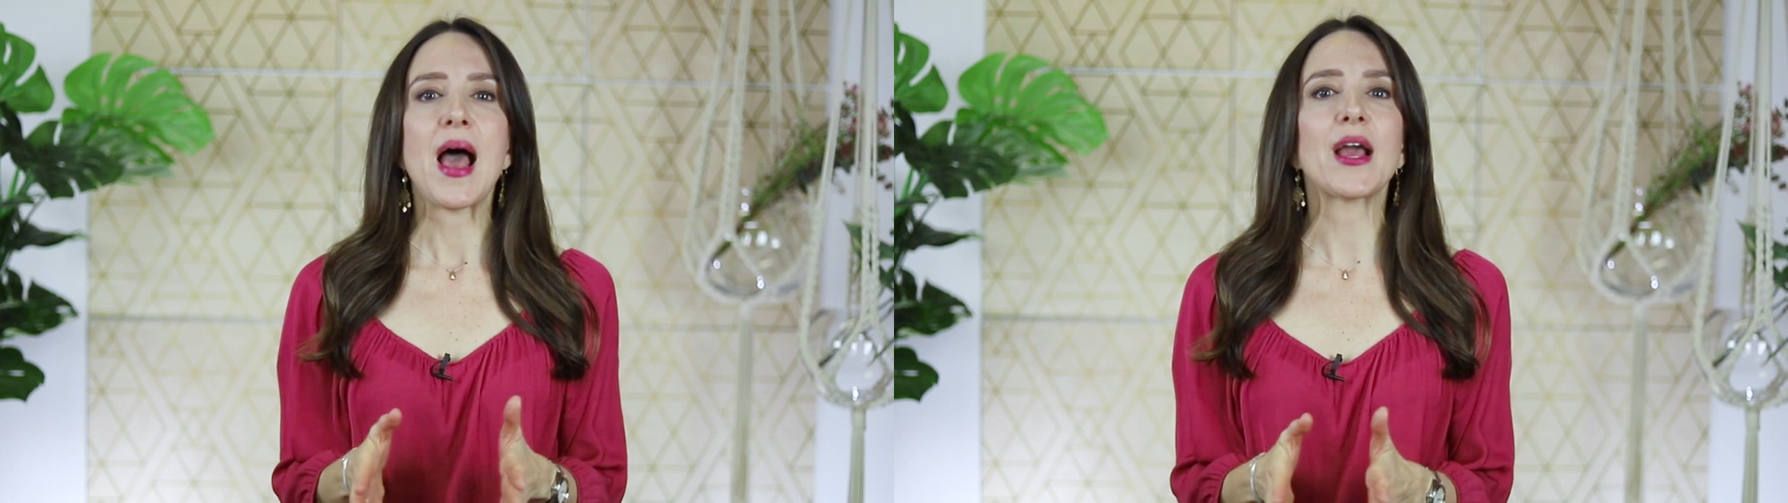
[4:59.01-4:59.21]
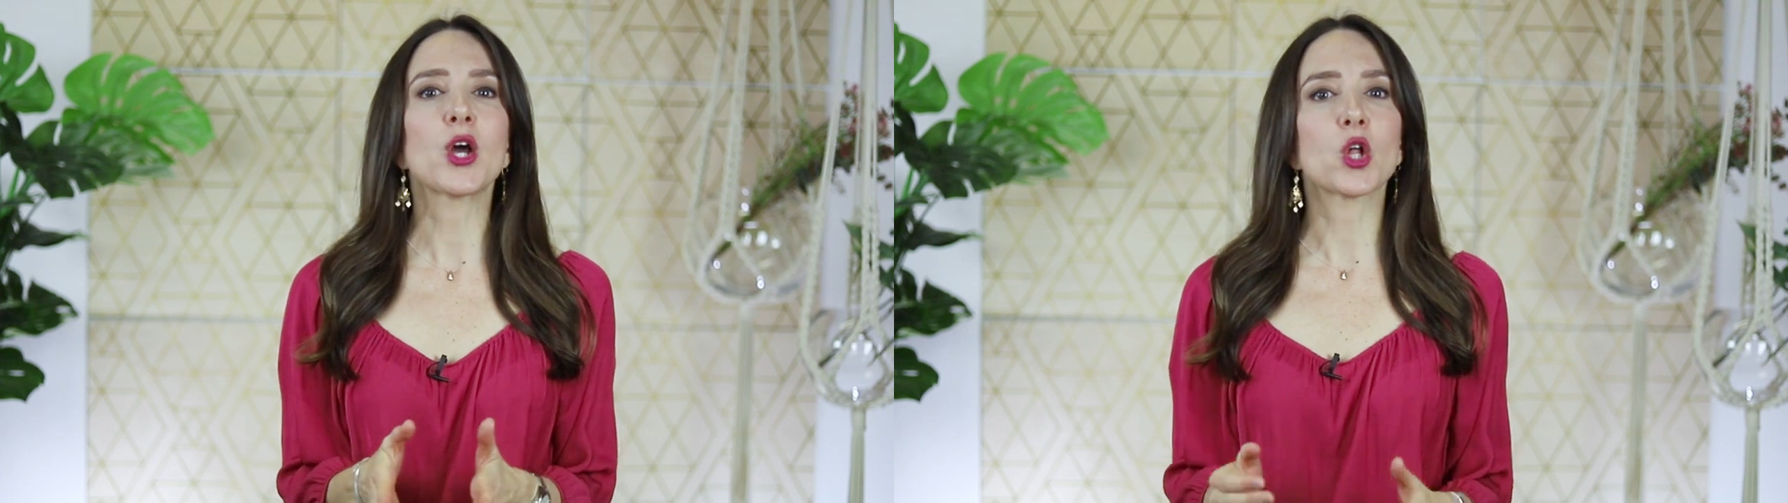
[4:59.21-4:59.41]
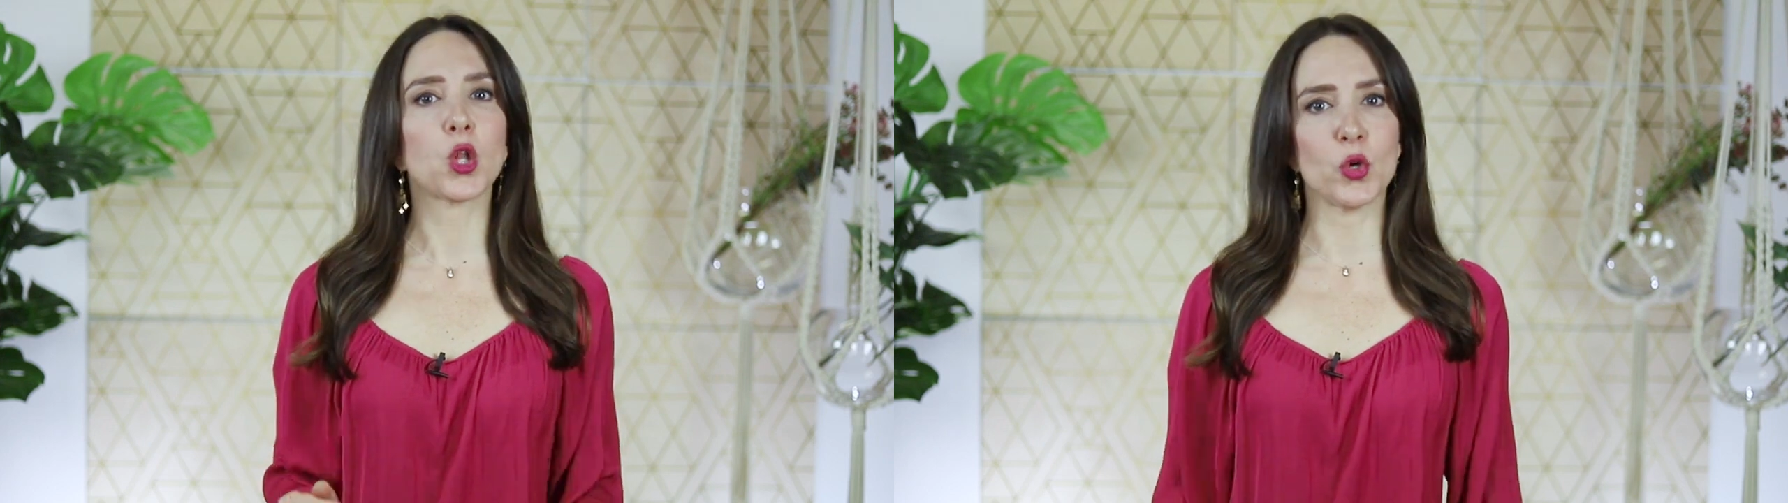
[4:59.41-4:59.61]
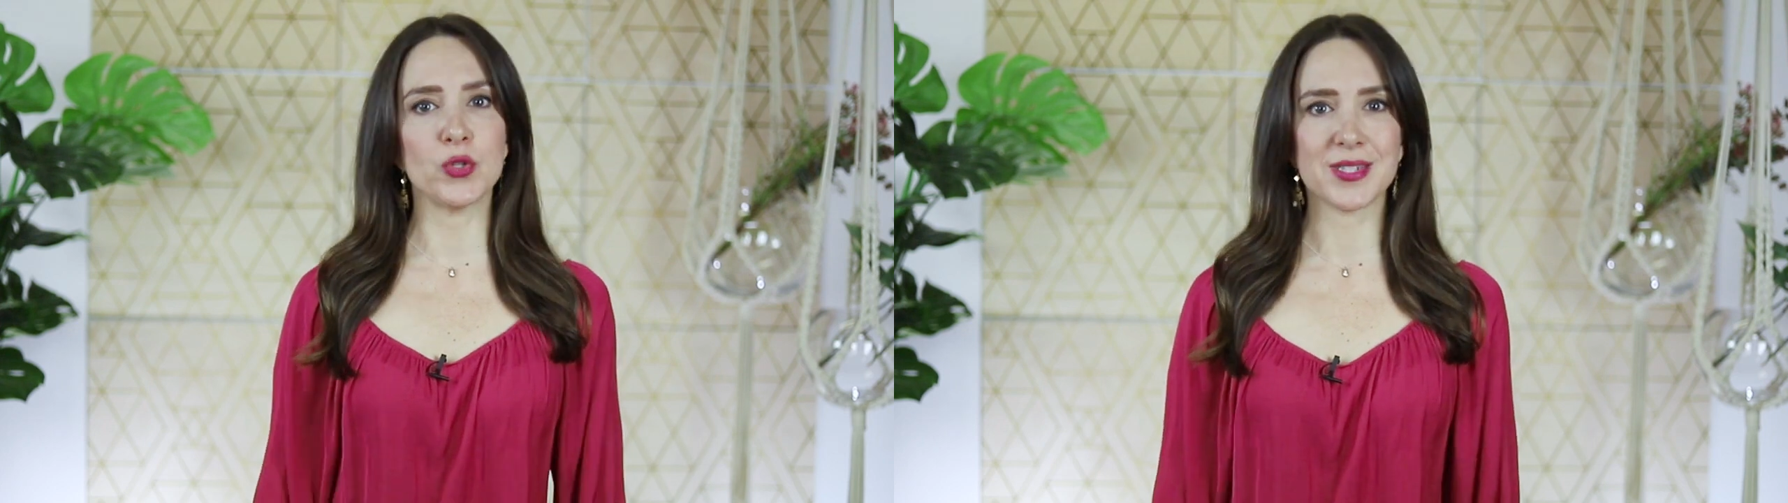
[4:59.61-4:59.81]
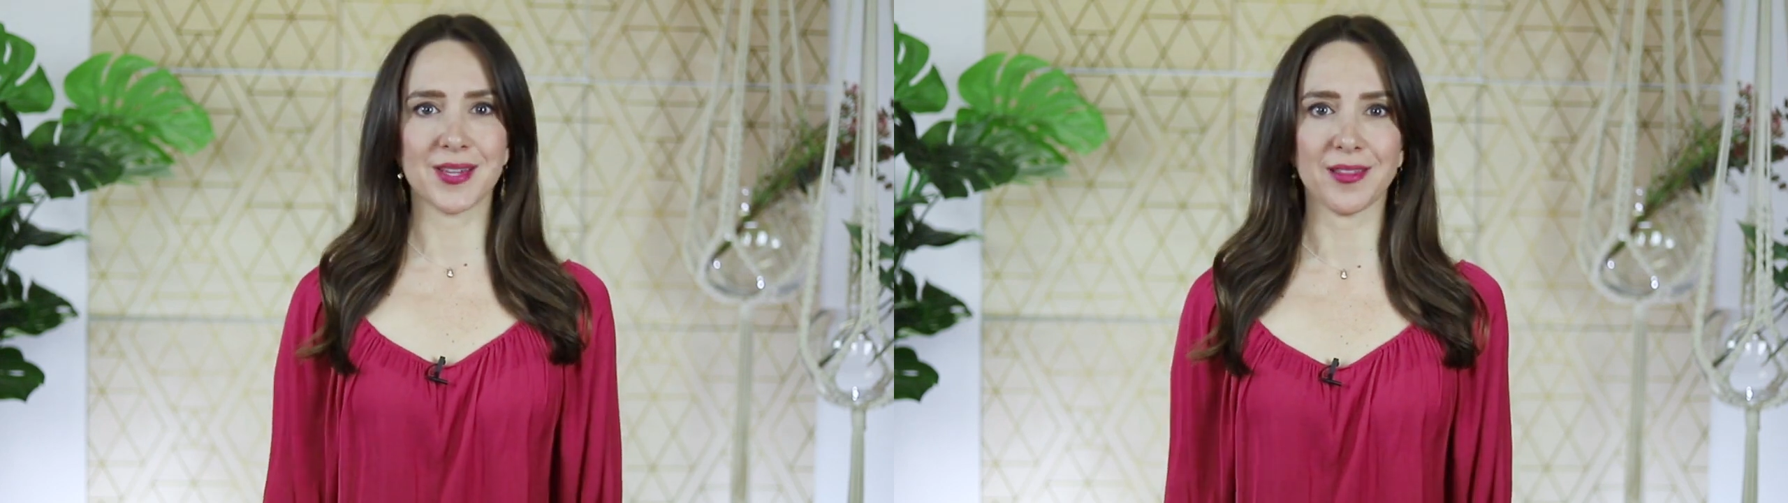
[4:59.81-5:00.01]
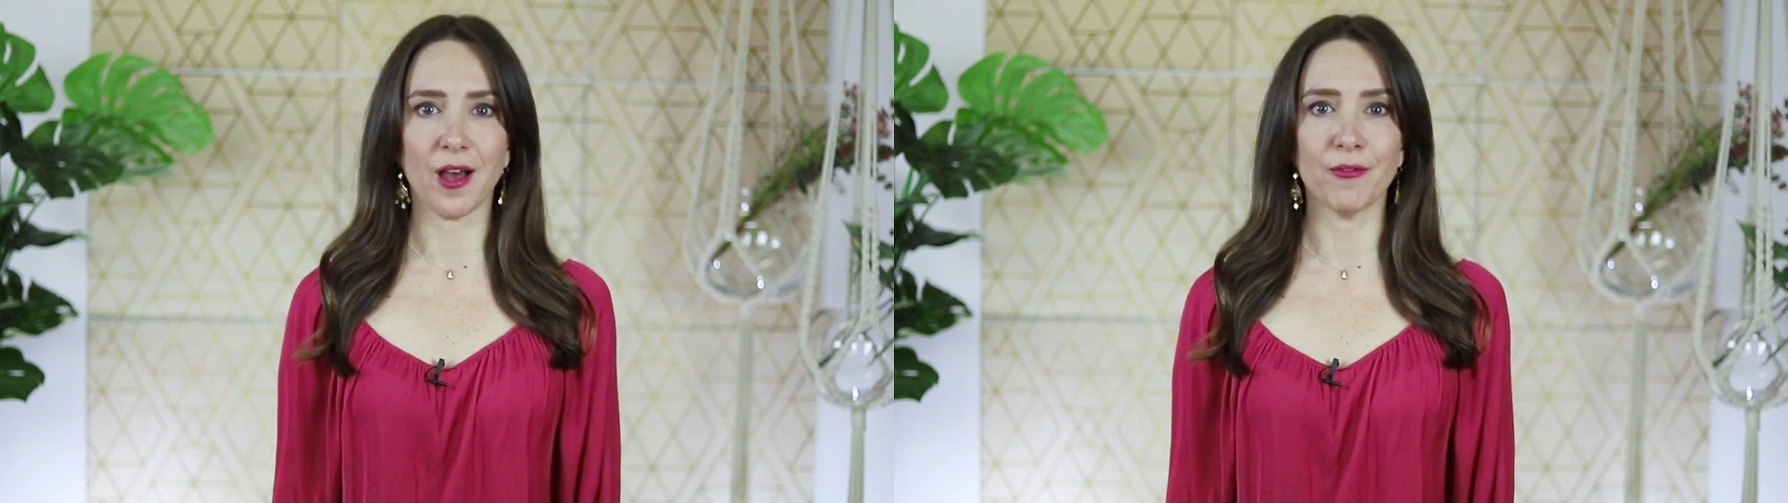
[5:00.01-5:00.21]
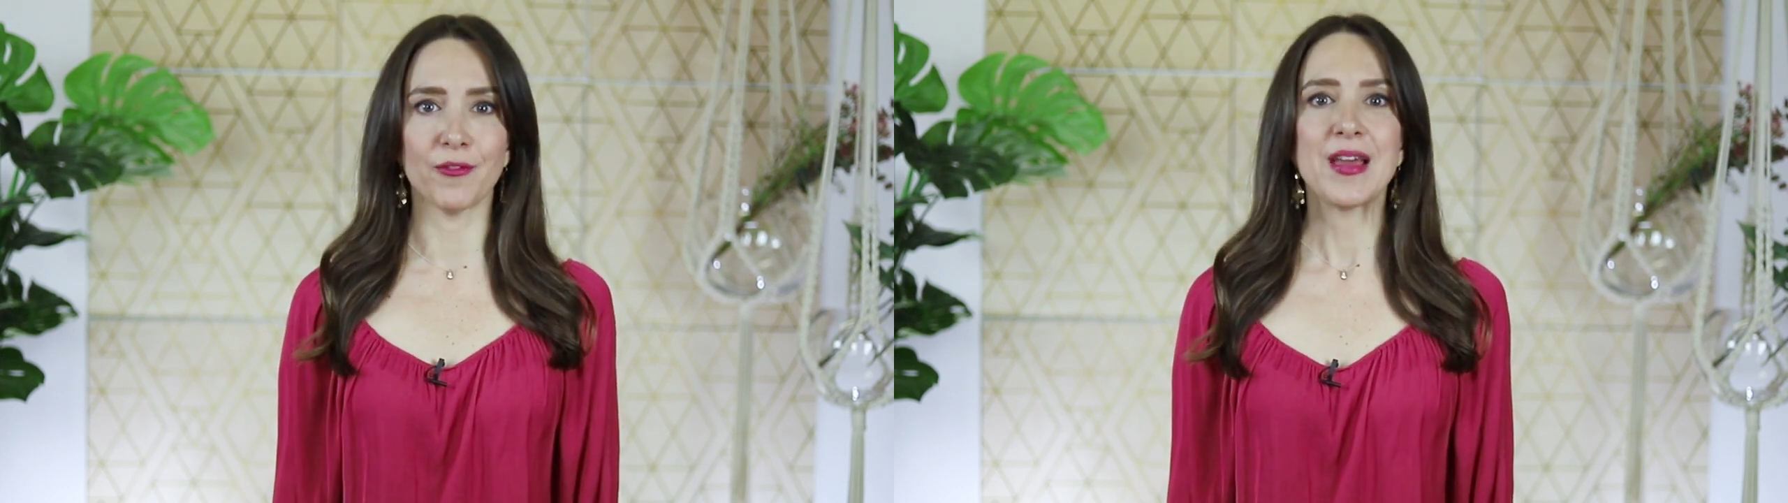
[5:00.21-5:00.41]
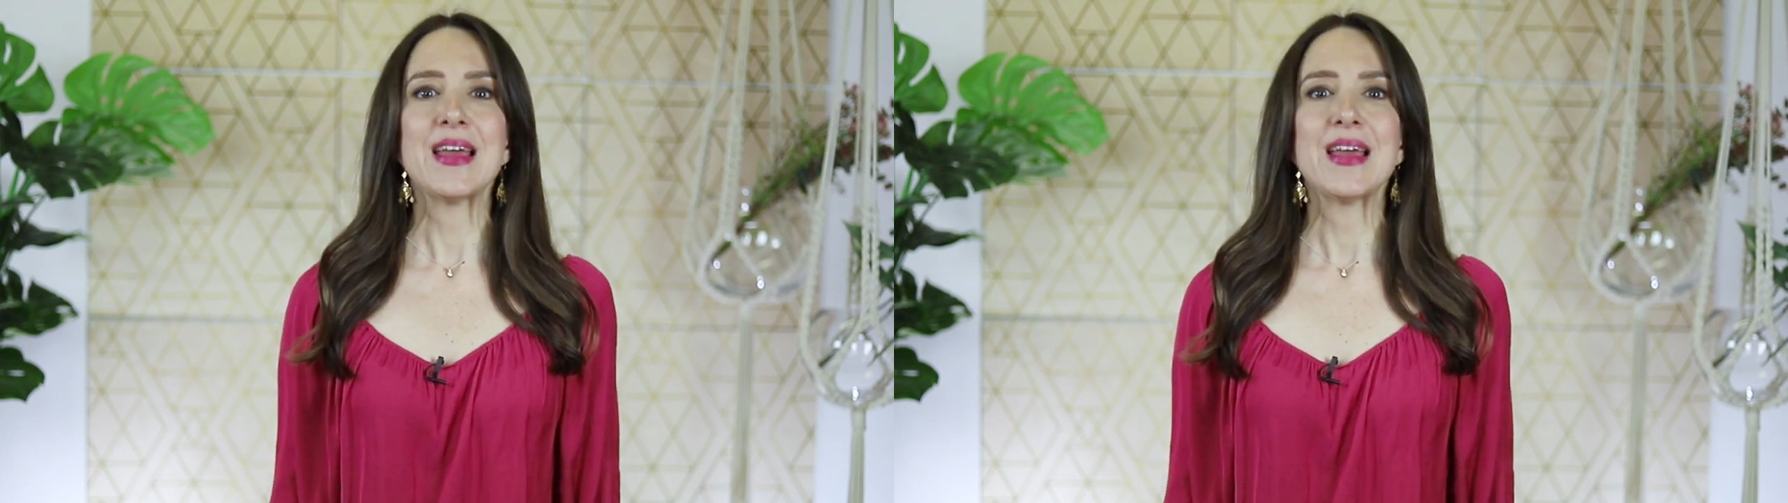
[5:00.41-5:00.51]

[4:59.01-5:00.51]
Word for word: and closed to love.